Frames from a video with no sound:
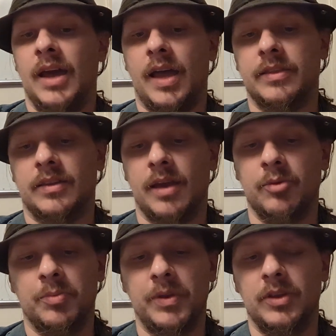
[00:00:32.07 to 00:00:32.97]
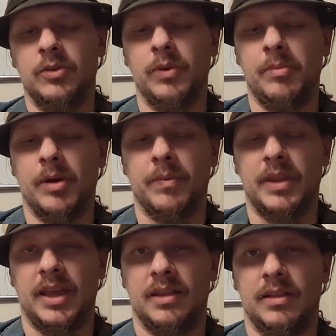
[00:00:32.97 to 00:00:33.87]
at the time we were playing D20 Modern, we
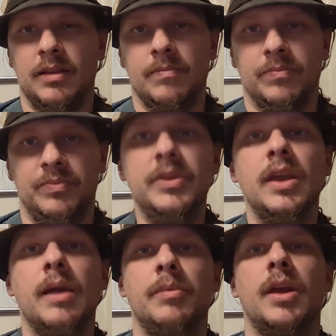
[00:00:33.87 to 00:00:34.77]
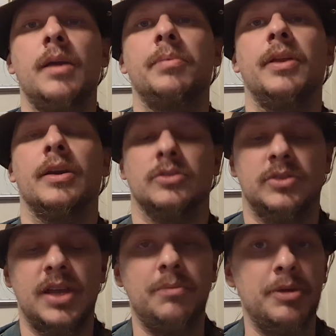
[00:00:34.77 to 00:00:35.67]
had like DM and 9 players, so
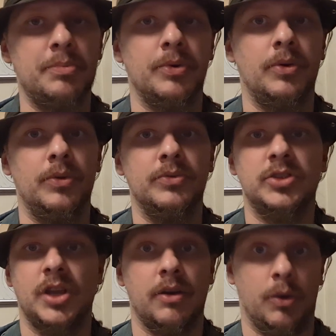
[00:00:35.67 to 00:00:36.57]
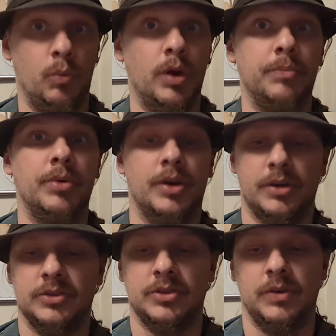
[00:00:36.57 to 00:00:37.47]
10 people sharing one
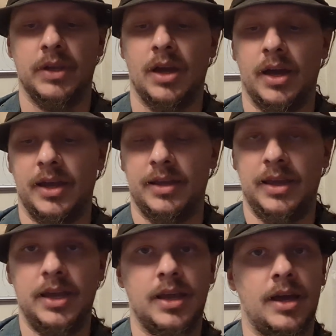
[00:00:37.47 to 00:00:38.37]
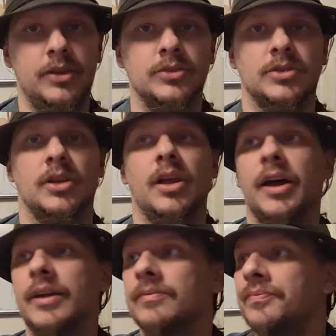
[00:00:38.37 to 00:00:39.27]
book, so it got used a
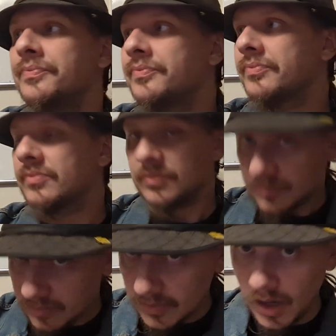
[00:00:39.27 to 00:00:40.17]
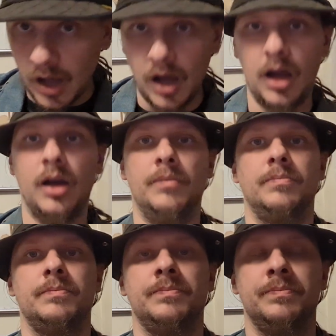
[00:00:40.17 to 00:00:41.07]
lot.
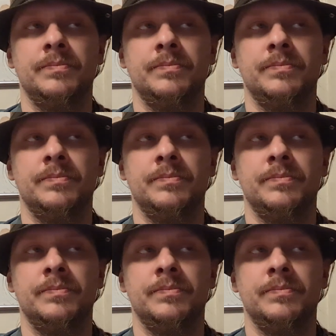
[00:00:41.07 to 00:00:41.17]
Um,